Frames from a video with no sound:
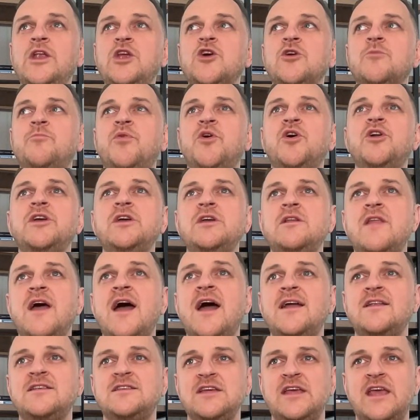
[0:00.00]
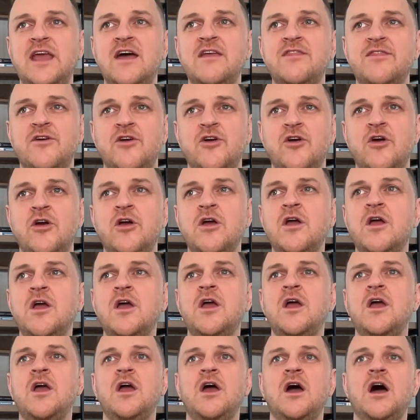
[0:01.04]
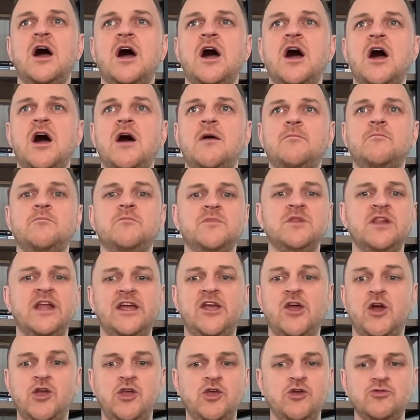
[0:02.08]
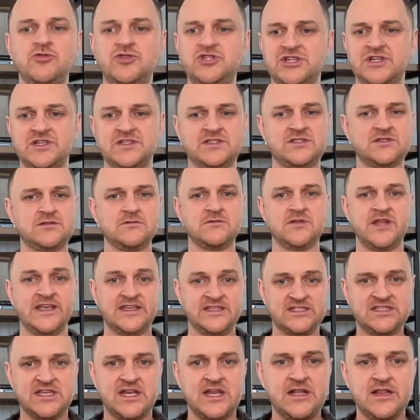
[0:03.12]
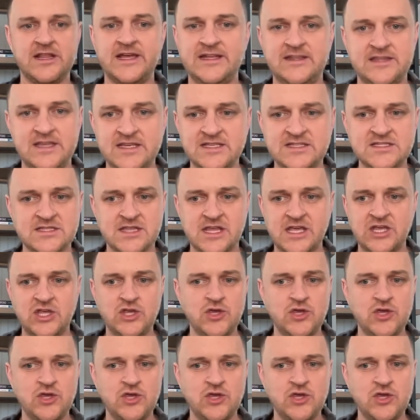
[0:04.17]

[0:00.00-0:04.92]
you're putting that together, like, are you just like sitting like this? Like